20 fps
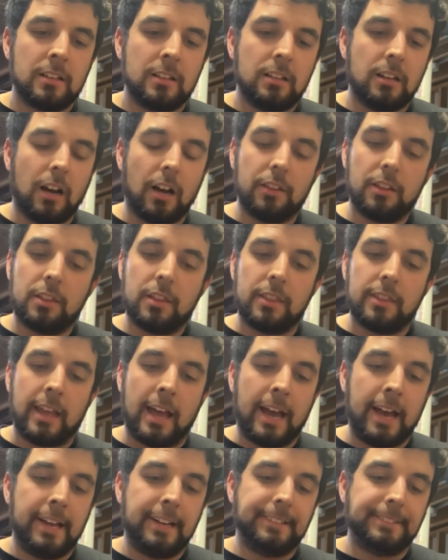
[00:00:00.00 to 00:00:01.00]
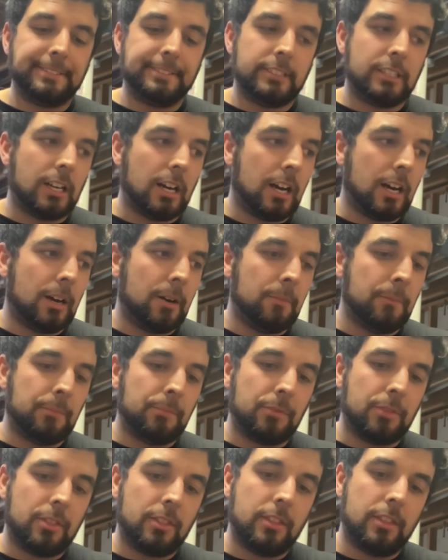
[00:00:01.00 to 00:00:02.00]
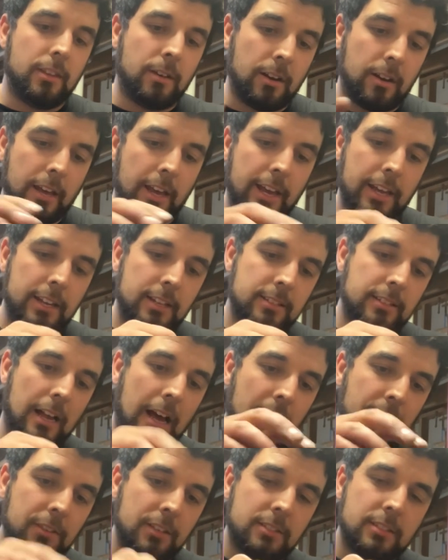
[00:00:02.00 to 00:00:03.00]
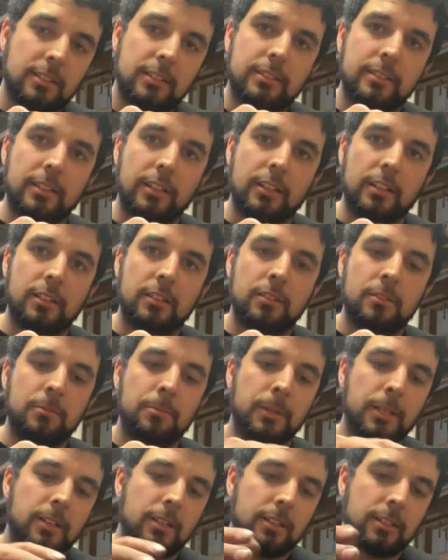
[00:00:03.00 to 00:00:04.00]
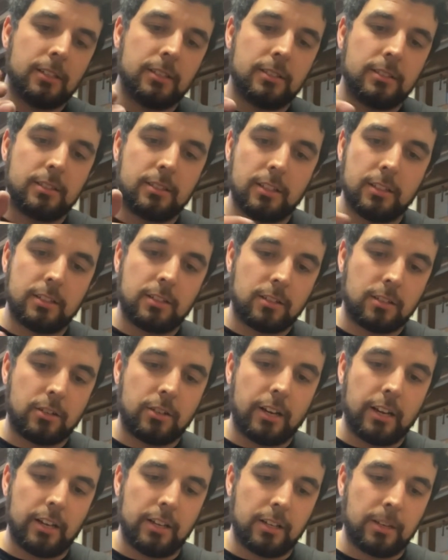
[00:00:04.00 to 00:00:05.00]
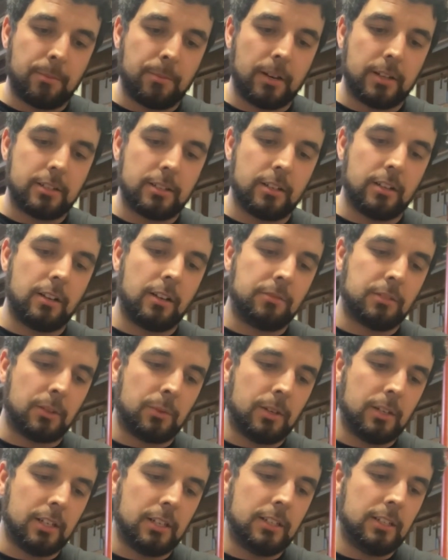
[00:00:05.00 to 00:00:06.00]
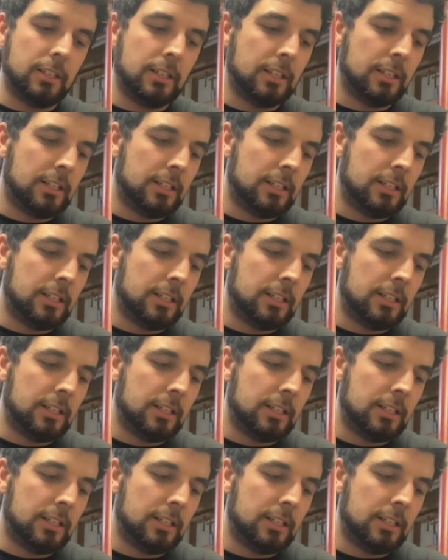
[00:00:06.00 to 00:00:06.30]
Other than that, the head is obviously seated because it's creating compression enough to run.